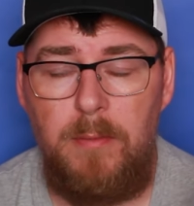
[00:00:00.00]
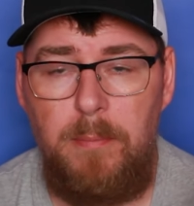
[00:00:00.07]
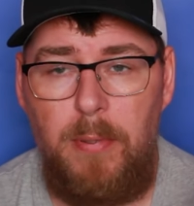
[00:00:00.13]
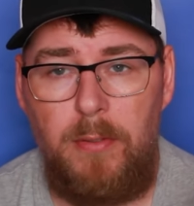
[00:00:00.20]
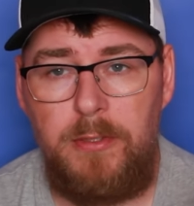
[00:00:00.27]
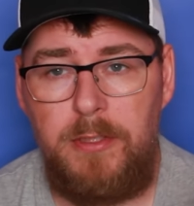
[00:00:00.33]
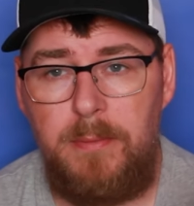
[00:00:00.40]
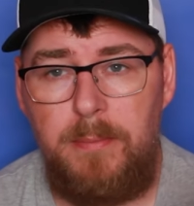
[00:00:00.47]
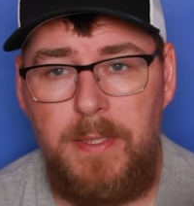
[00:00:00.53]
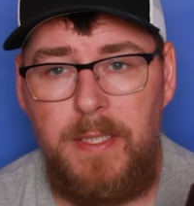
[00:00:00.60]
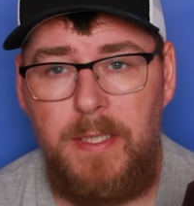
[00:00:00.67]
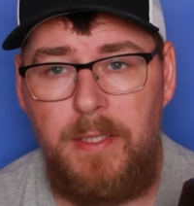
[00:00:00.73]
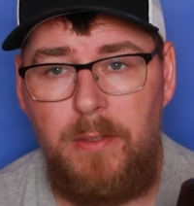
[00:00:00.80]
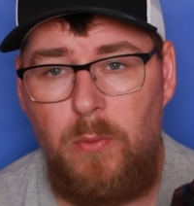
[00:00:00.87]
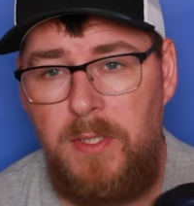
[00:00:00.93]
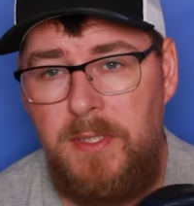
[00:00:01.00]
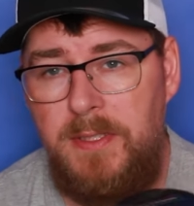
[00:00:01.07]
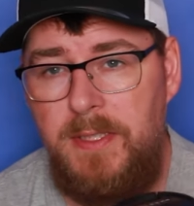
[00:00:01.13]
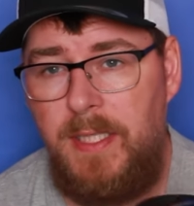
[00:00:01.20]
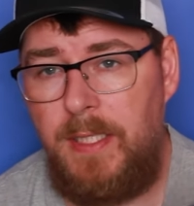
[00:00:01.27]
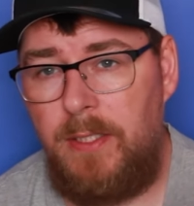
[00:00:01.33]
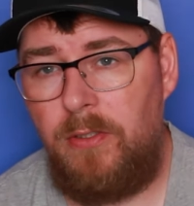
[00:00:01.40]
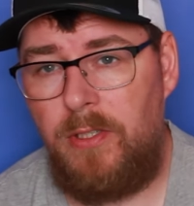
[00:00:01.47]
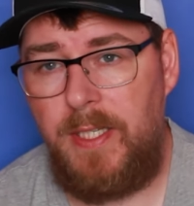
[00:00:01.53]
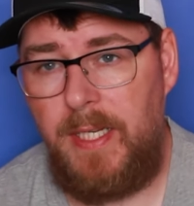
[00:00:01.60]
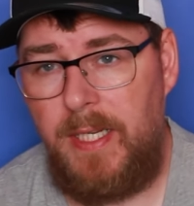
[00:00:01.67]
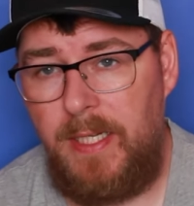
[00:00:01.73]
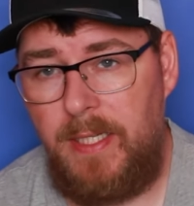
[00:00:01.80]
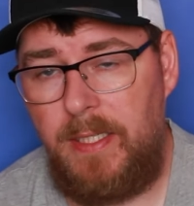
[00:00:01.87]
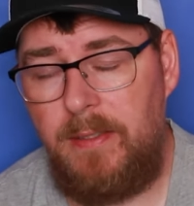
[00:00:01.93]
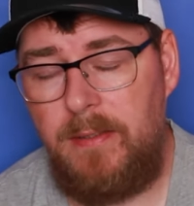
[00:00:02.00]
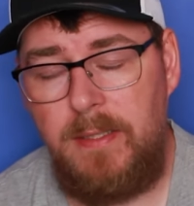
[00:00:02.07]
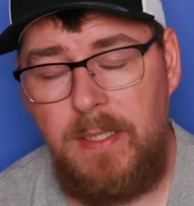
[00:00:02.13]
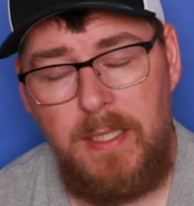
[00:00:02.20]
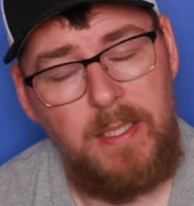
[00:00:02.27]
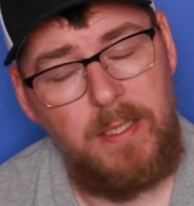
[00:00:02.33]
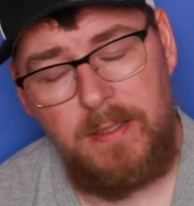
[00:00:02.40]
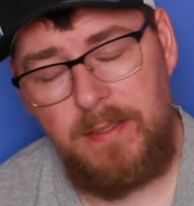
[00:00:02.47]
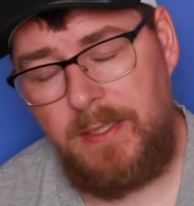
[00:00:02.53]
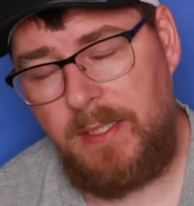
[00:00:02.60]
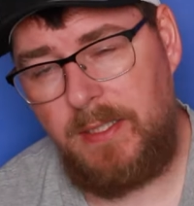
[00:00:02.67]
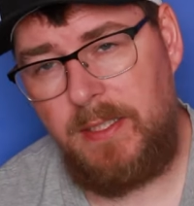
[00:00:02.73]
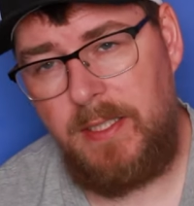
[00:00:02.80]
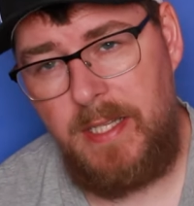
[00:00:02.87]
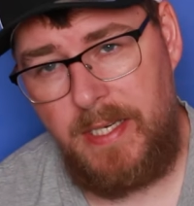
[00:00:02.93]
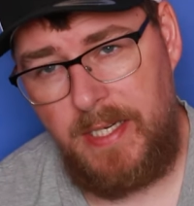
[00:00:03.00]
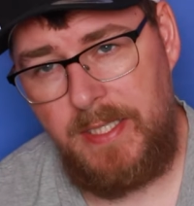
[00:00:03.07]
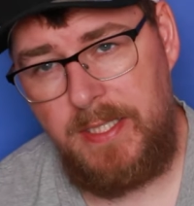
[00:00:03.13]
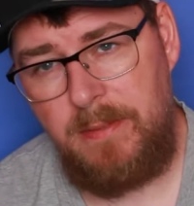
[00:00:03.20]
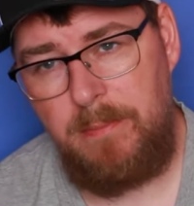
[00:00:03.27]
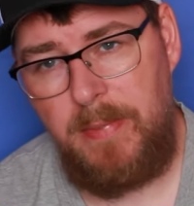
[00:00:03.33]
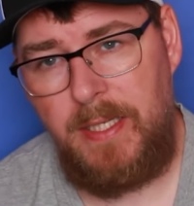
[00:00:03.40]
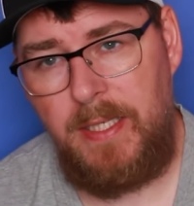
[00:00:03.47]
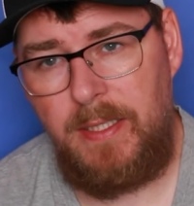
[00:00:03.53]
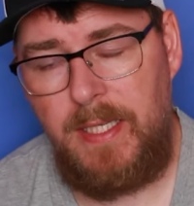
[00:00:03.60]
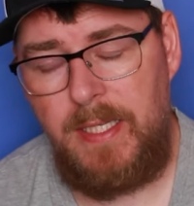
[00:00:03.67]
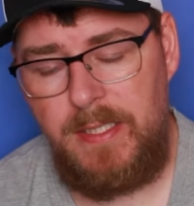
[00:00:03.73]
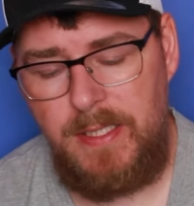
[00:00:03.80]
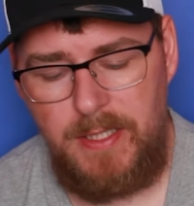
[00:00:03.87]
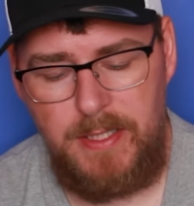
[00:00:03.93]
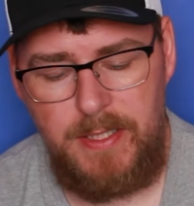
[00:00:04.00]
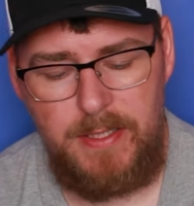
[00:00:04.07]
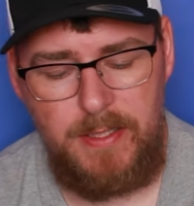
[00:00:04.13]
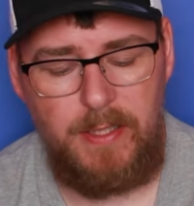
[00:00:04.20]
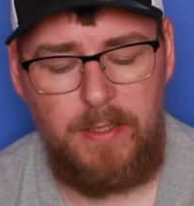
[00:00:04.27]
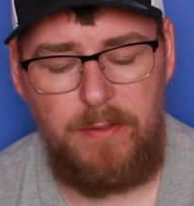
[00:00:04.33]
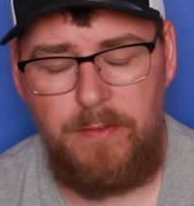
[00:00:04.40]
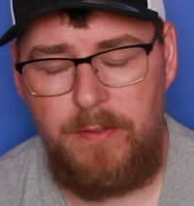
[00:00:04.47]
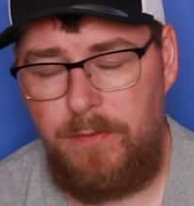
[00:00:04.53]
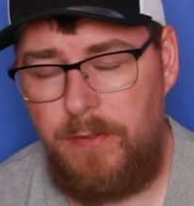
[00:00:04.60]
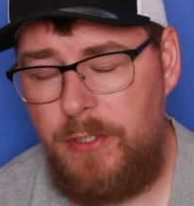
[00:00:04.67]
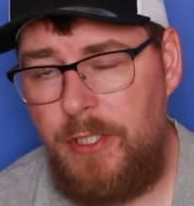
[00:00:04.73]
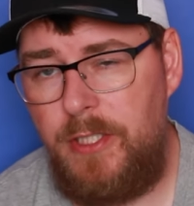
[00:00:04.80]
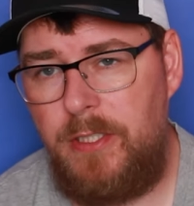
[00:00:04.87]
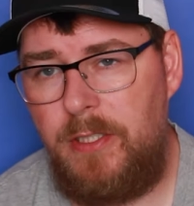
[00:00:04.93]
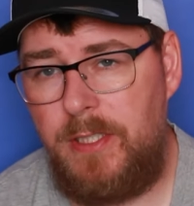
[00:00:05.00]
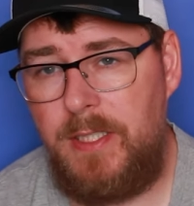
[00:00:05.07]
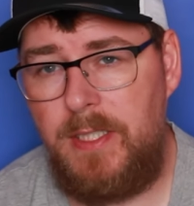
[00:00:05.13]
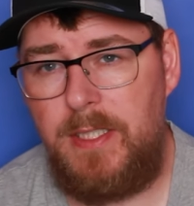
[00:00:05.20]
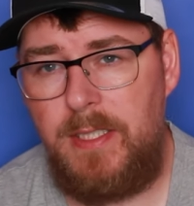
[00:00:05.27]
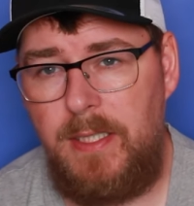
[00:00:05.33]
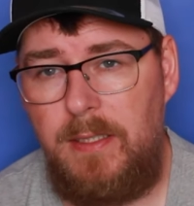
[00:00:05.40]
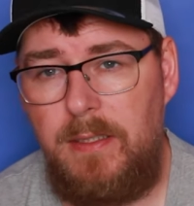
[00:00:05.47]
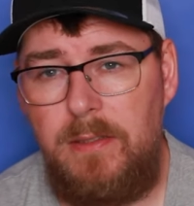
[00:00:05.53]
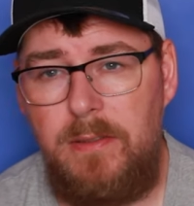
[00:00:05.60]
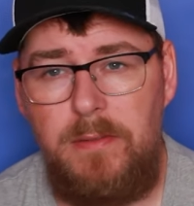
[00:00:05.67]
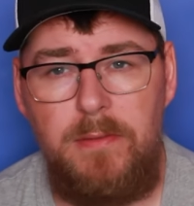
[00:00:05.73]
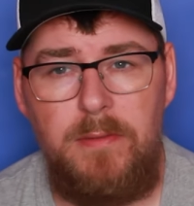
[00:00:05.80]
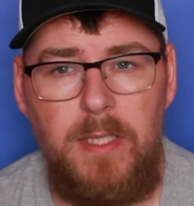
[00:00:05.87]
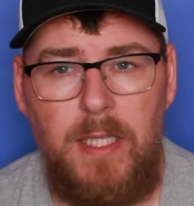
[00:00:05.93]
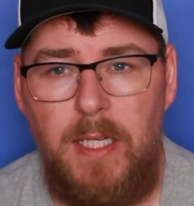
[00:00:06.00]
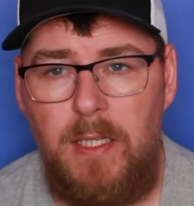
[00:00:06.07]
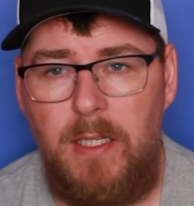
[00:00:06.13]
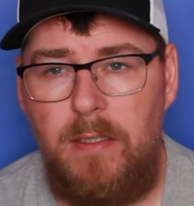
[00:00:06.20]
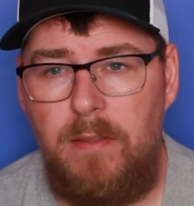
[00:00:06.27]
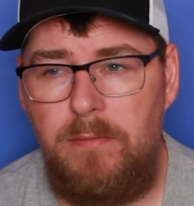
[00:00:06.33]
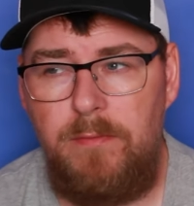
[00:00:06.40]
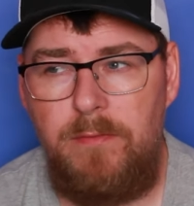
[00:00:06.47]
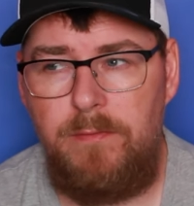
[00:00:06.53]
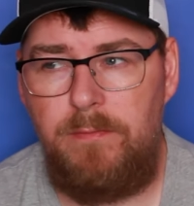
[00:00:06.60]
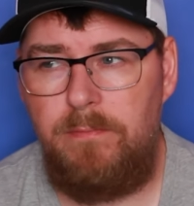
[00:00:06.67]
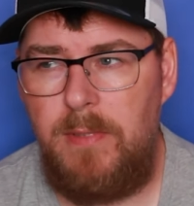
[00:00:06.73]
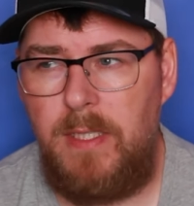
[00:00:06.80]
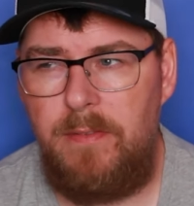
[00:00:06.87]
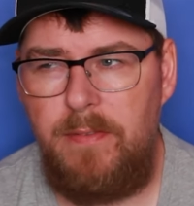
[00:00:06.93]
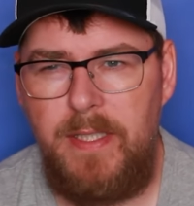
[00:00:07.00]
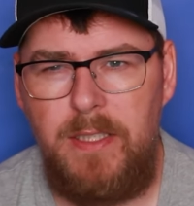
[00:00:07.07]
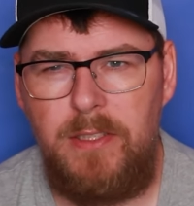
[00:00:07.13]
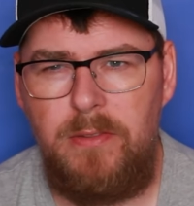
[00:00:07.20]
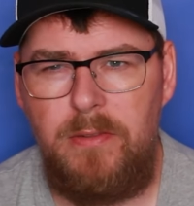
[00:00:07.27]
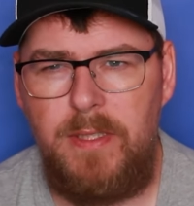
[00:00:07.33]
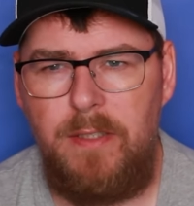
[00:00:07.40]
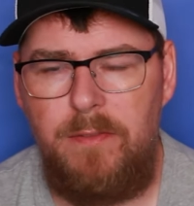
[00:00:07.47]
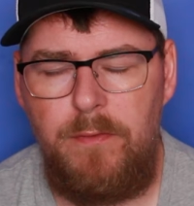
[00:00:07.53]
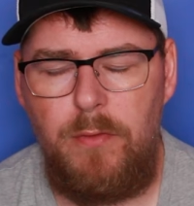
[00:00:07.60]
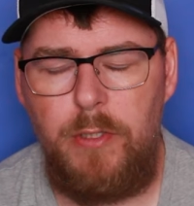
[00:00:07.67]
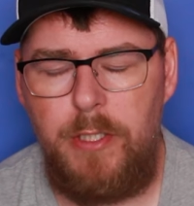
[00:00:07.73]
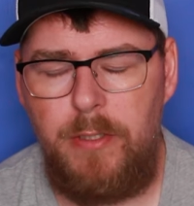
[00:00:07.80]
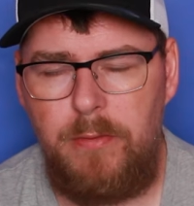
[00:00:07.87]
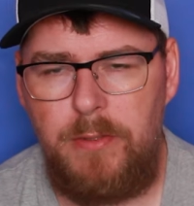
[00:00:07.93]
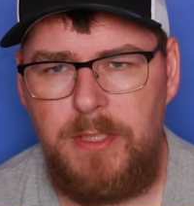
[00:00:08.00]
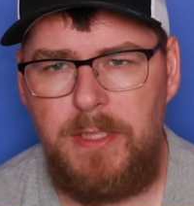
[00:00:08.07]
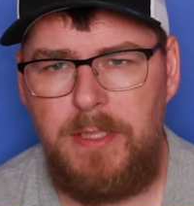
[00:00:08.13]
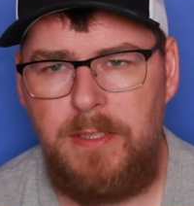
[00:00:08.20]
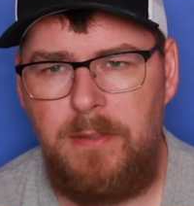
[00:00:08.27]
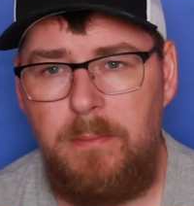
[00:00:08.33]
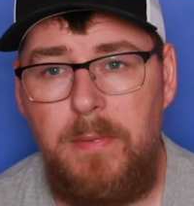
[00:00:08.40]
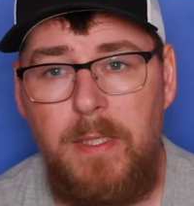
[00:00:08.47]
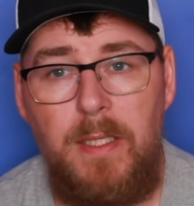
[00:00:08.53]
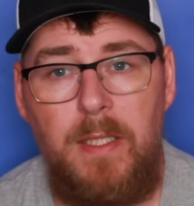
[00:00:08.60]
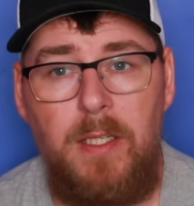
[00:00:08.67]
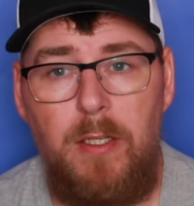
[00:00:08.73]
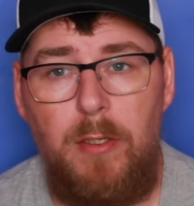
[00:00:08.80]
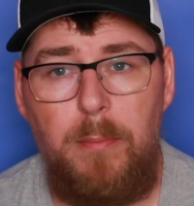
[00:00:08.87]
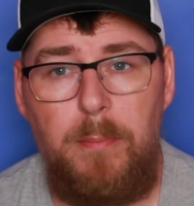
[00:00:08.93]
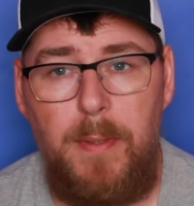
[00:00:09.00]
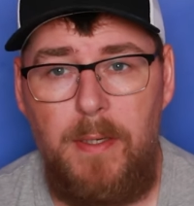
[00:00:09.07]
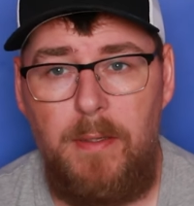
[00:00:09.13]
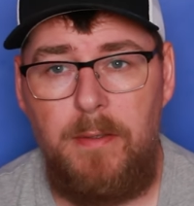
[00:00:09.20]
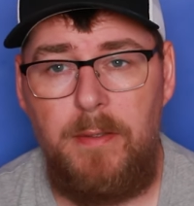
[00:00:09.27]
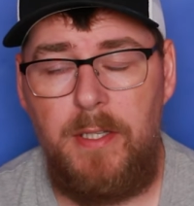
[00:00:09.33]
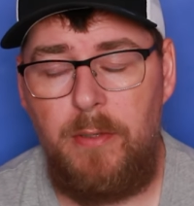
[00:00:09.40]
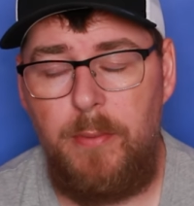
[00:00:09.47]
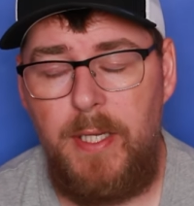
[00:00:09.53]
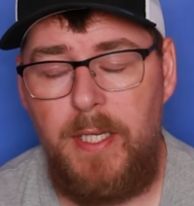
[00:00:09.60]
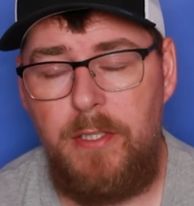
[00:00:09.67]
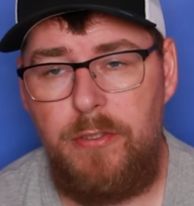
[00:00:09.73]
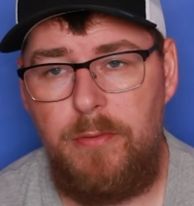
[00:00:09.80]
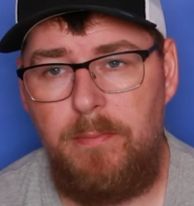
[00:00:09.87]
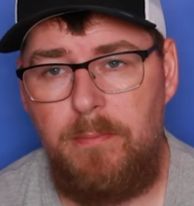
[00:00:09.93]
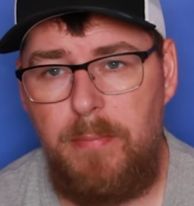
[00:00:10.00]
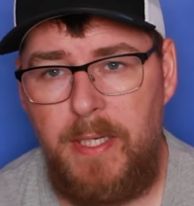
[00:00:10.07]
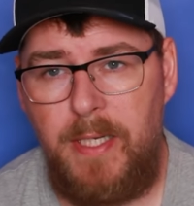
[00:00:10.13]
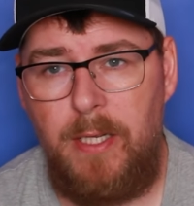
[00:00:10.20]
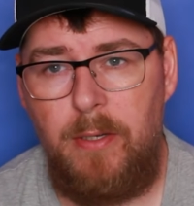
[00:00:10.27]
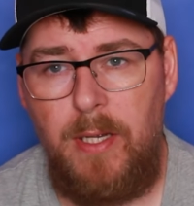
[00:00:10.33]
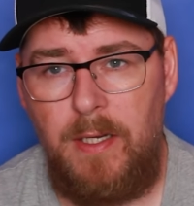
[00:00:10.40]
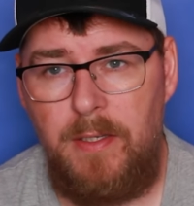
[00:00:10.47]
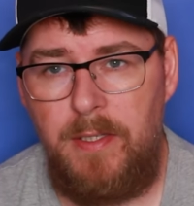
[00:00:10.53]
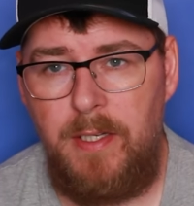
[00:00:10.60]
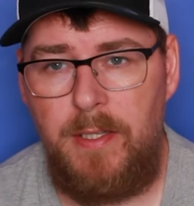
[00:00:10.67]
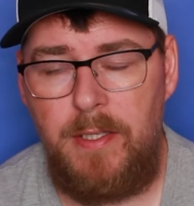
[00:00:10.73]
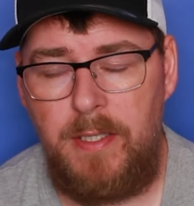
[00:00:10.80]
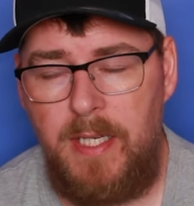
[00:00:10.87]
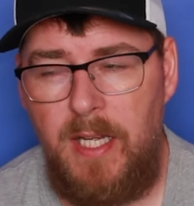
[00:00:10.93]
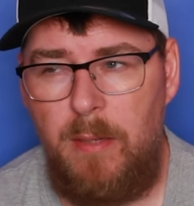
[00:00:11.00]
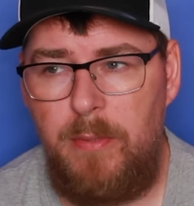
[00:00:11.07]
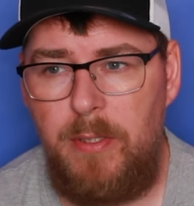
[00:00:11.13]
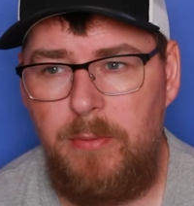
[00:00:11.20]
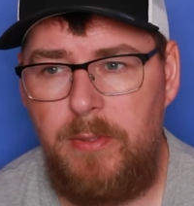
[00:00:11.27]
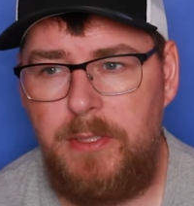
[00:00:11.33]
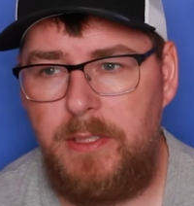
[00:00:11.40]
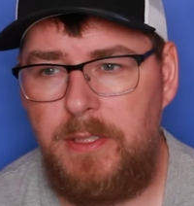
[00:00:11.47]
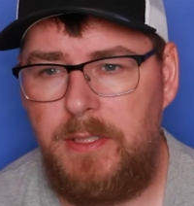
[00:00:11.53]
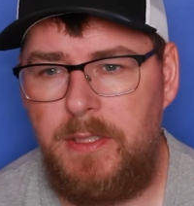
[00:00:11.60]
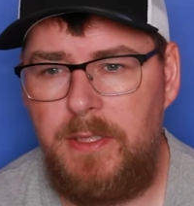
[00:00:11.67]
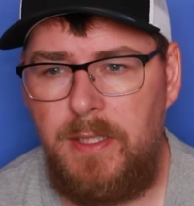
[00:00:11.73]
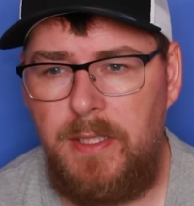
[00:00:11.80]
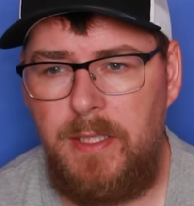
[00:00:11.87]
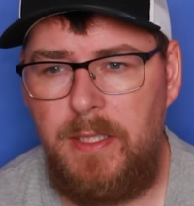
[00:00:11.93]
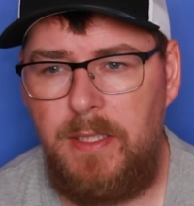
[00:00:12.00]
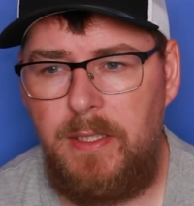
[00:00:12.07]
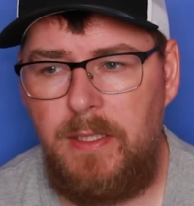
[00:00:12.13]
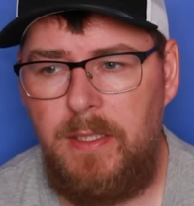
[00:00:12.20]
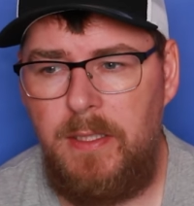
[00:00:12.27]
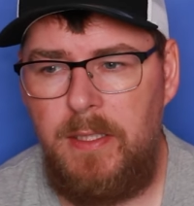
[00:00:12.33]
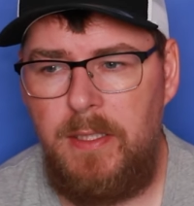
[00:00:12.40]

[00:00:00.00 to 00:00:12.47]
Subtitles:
possibly the 110 or the 80. There isn't many lenses still out for the VG because it's still, I think it's only a 4-year-old system, but they're away to bring out another camera, which is the